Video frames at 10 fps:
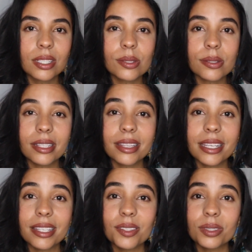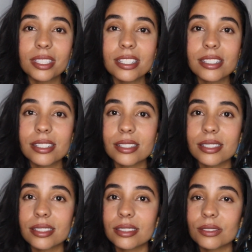So that they can release
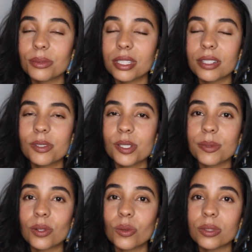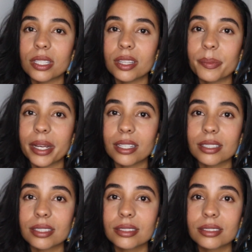whatever's been holding them back.